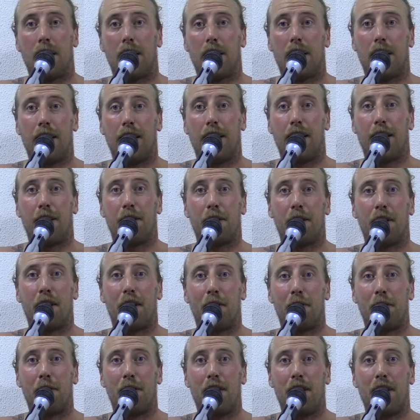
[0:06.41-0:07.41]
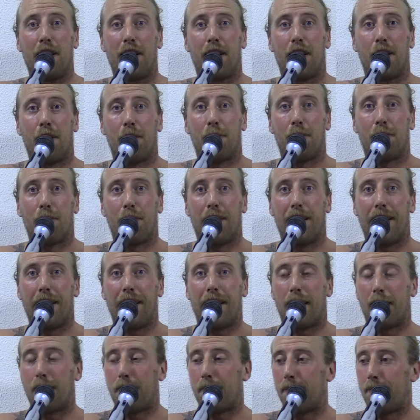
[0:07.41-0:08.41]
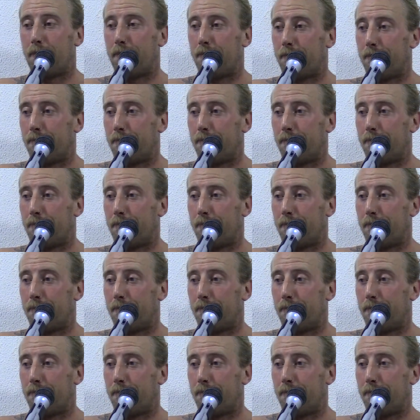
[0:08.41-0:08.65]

Yo, what up?